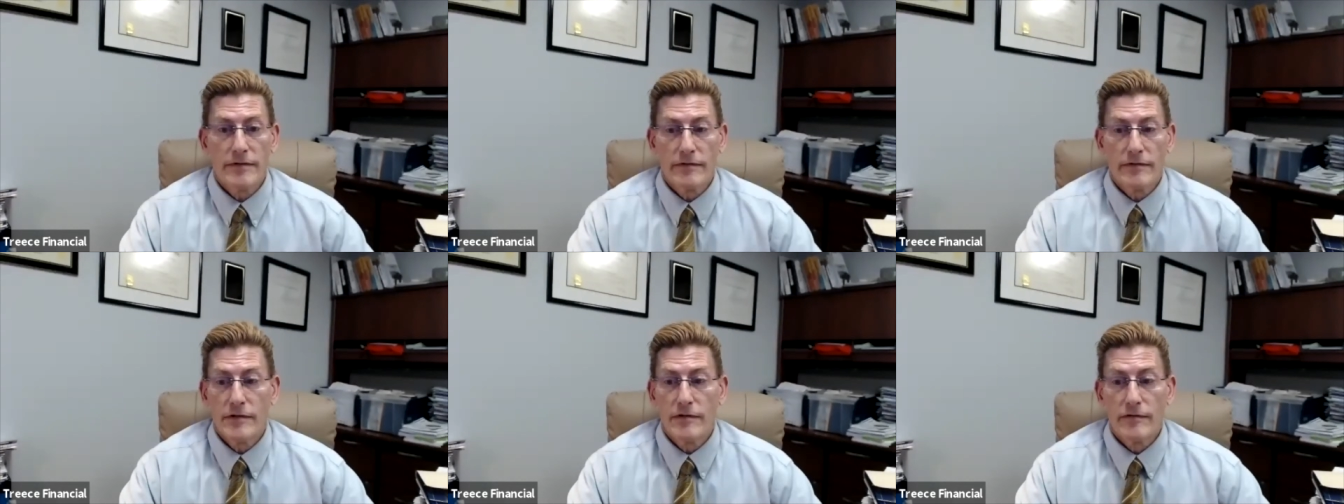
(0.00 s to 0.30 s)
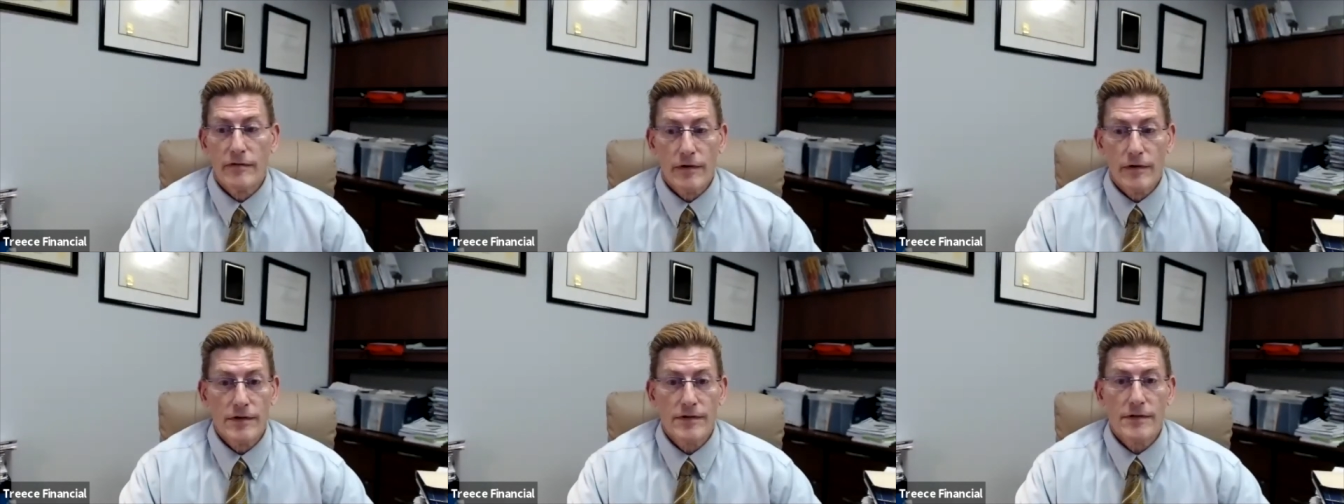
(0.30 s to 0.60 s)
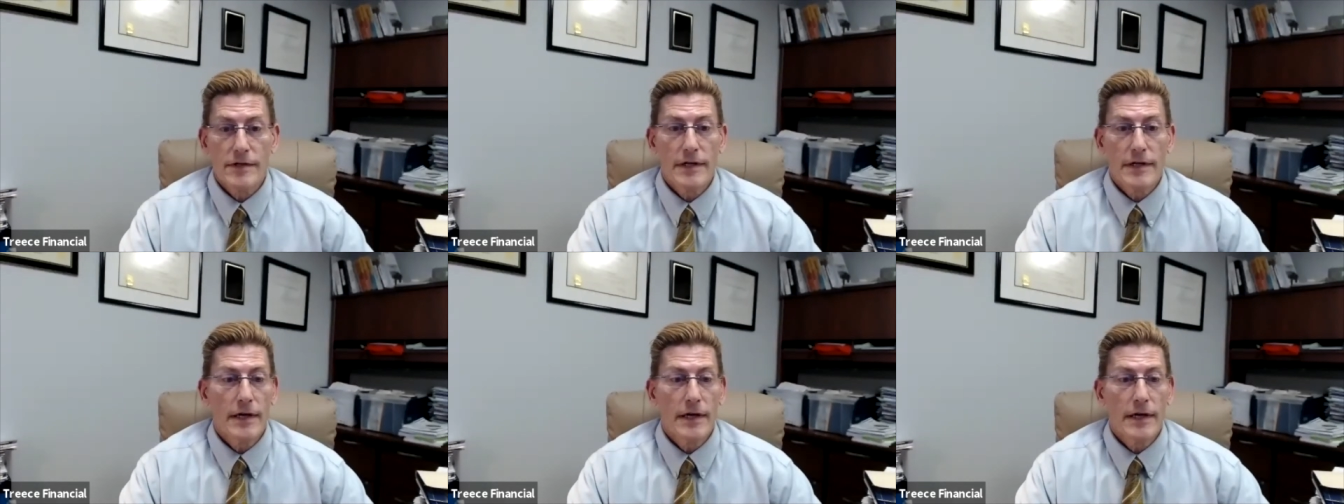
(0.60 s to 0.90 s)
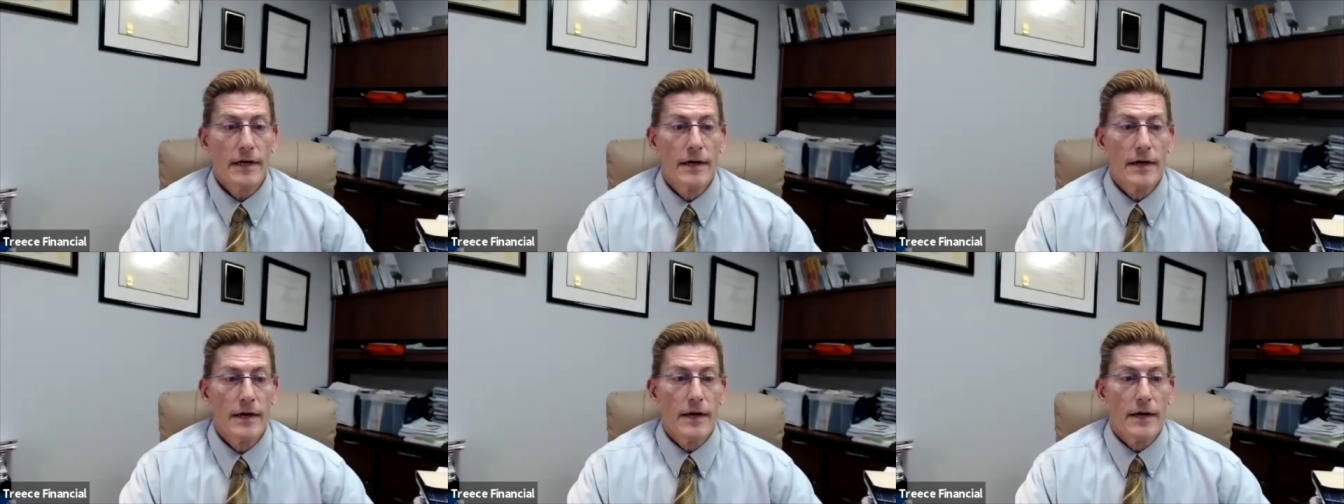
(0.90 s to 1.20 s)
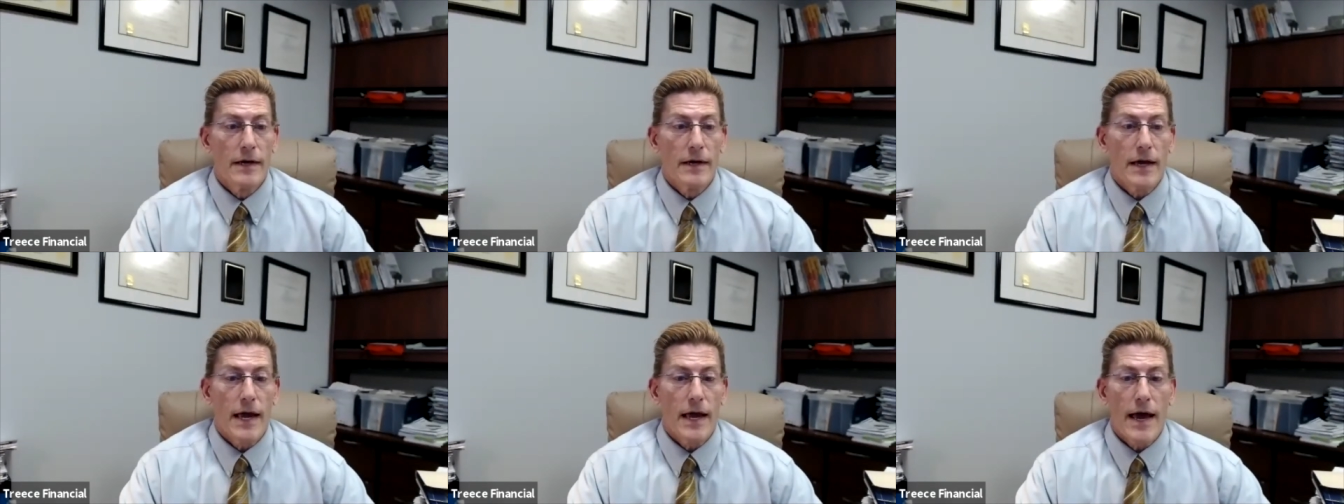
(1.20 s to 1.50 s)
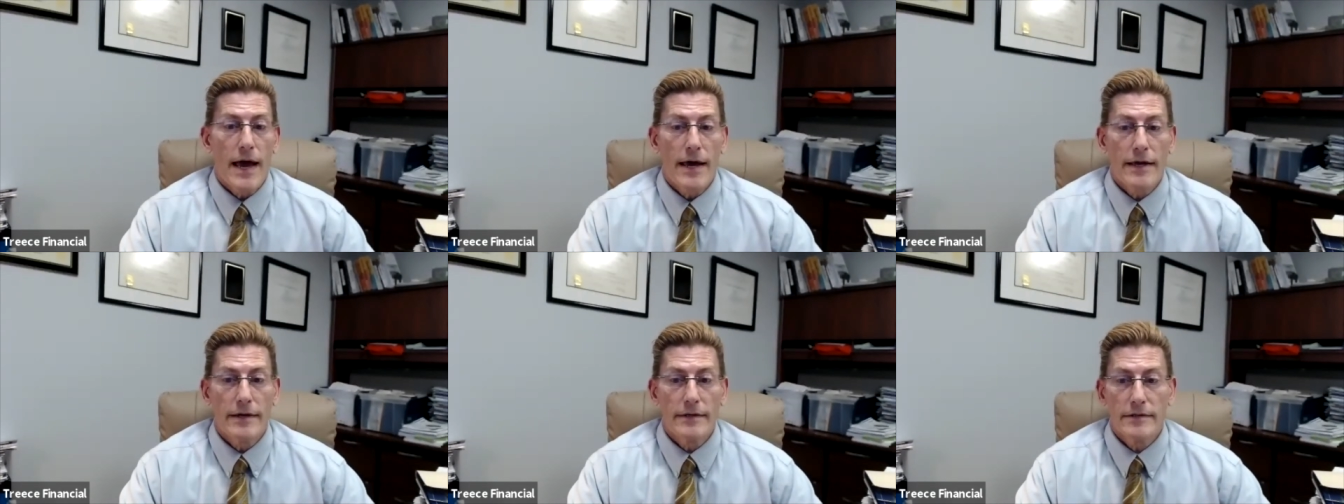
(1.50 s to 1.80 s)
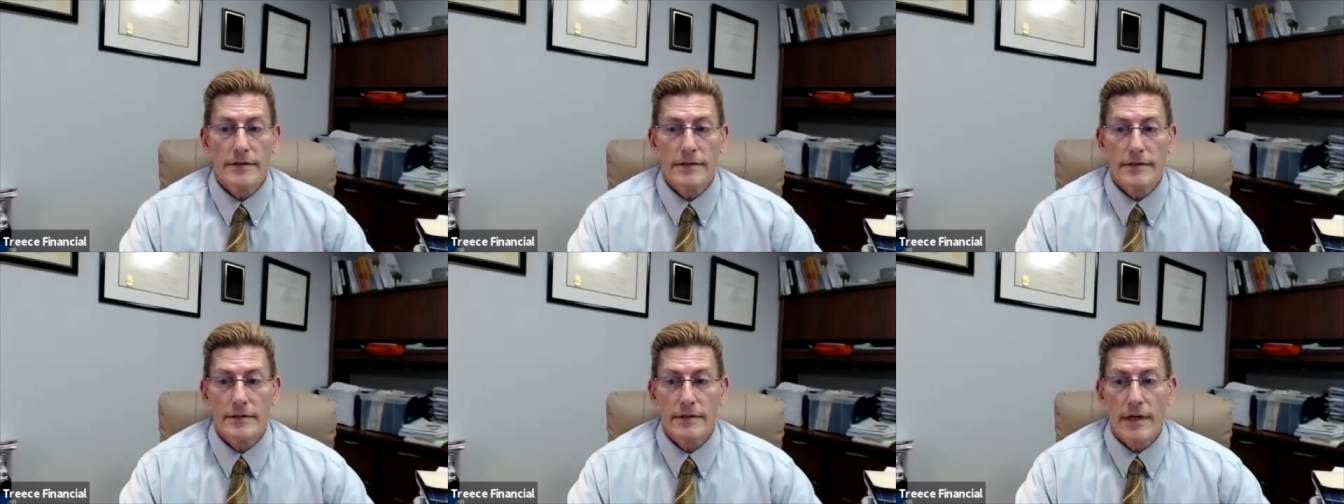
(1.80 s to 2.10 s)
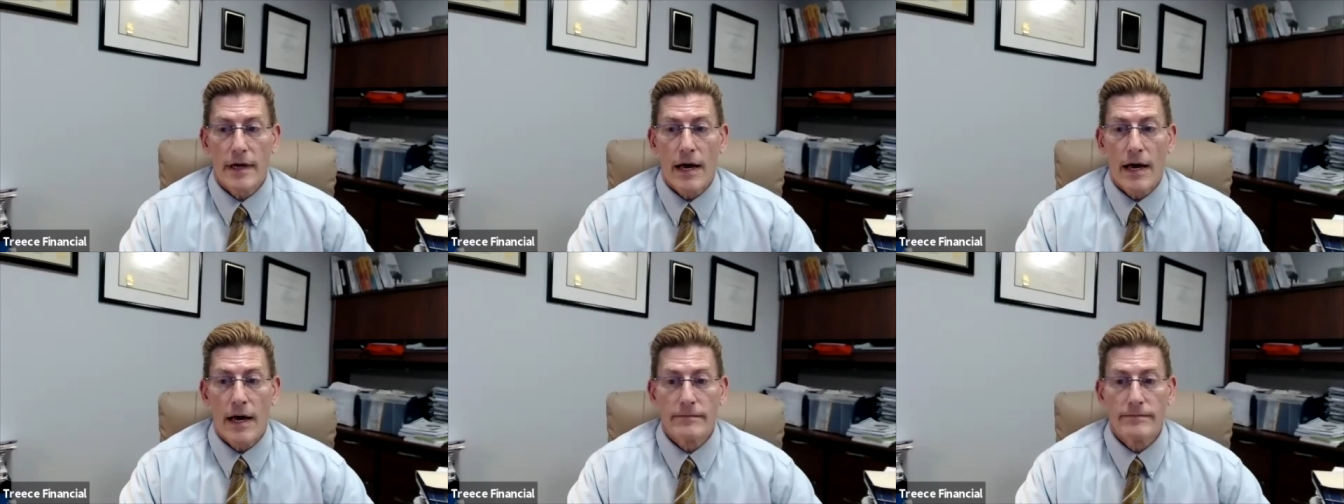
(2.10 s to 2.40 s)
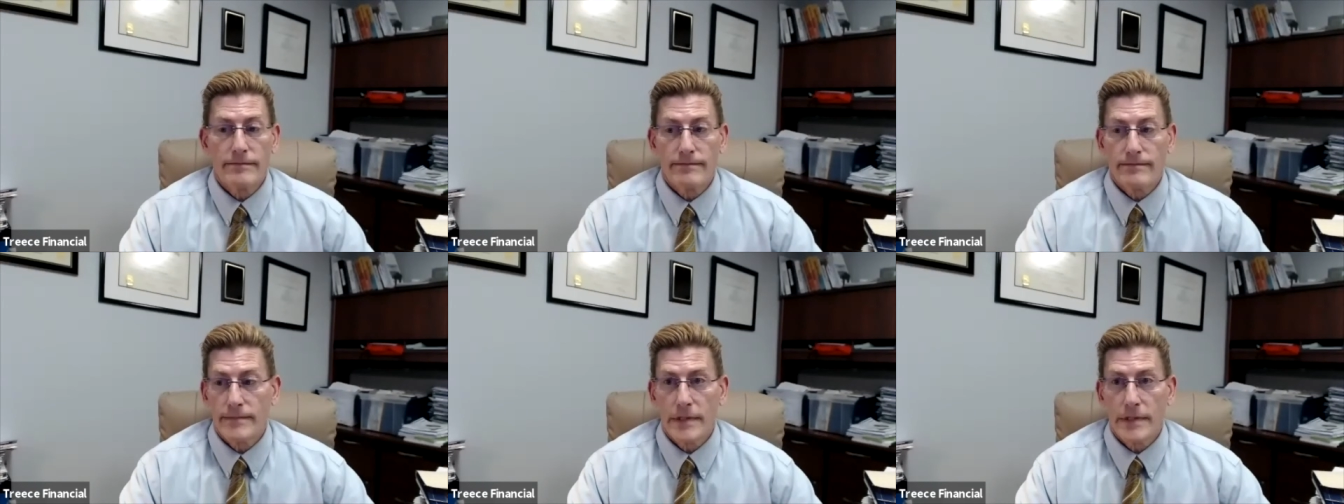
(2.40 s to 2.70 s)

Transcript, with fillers: of diversity and um,